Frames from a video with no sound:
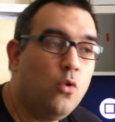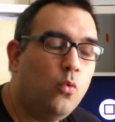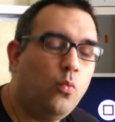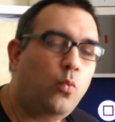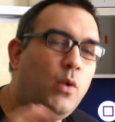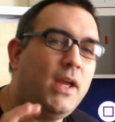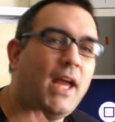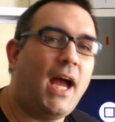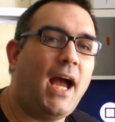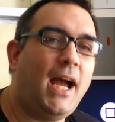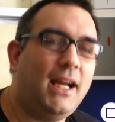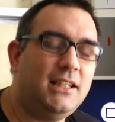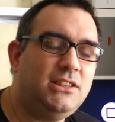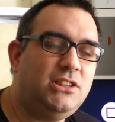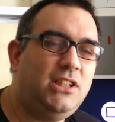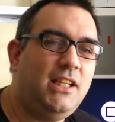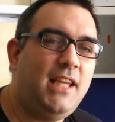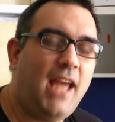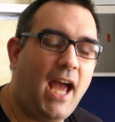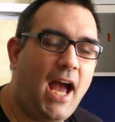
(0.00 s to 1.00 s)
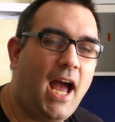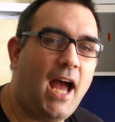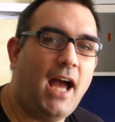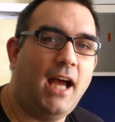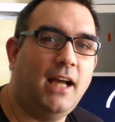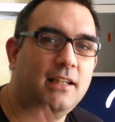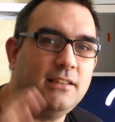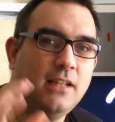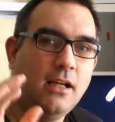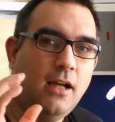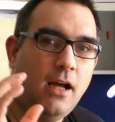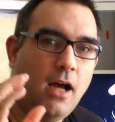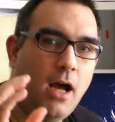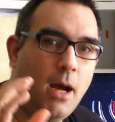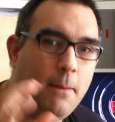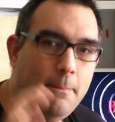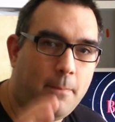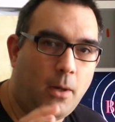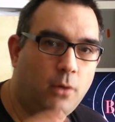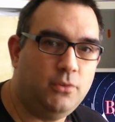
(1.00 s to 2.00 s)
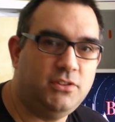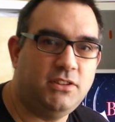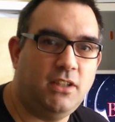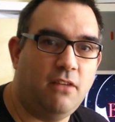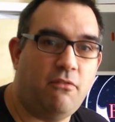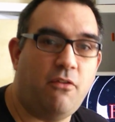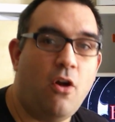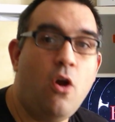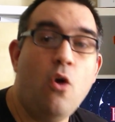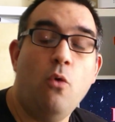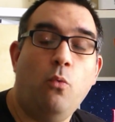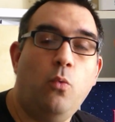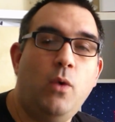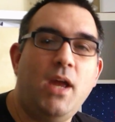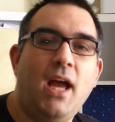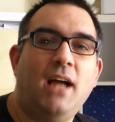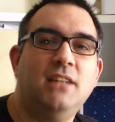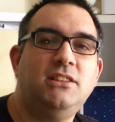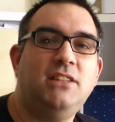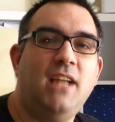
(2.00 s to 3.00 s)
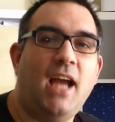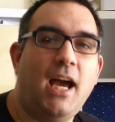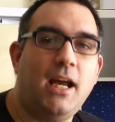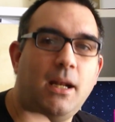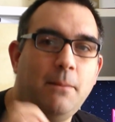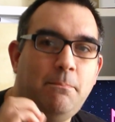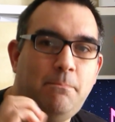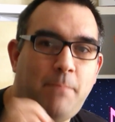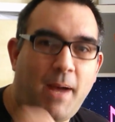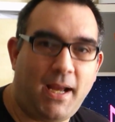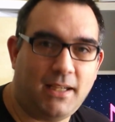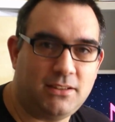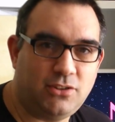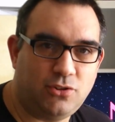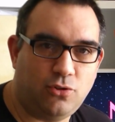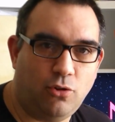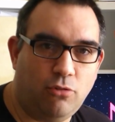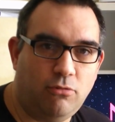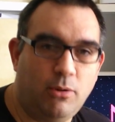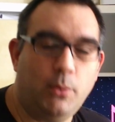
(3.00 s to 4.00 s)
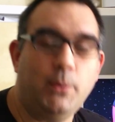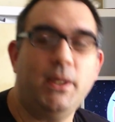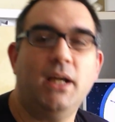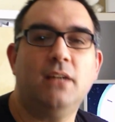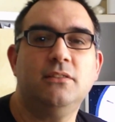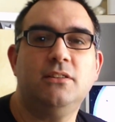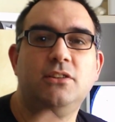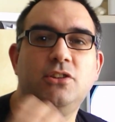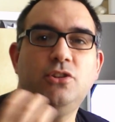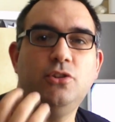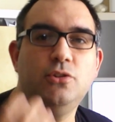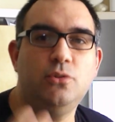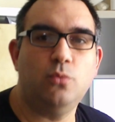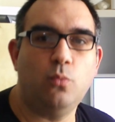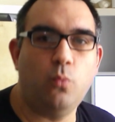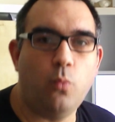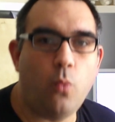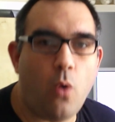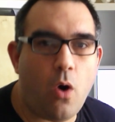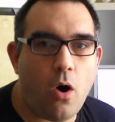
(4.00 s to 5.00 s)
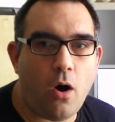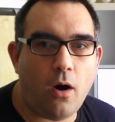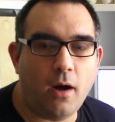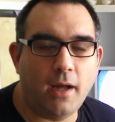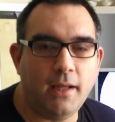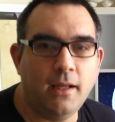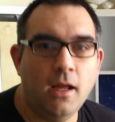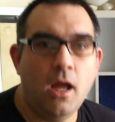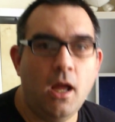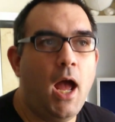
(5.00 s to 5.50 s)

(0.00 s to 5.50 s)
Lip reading: We actually had a motive. We actually had a backstory. We understood why.